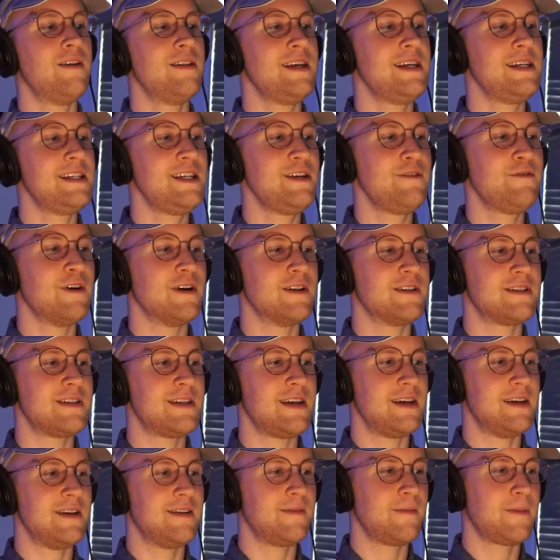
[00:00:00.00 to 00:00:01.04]
the default
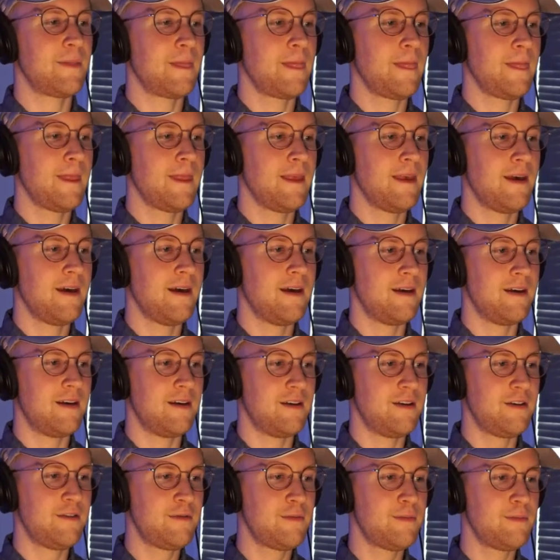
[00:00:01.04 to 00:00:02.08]
state
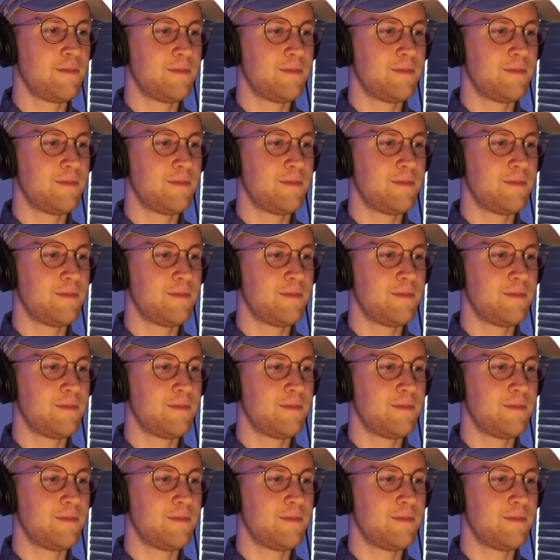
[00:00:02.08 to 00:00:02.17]
of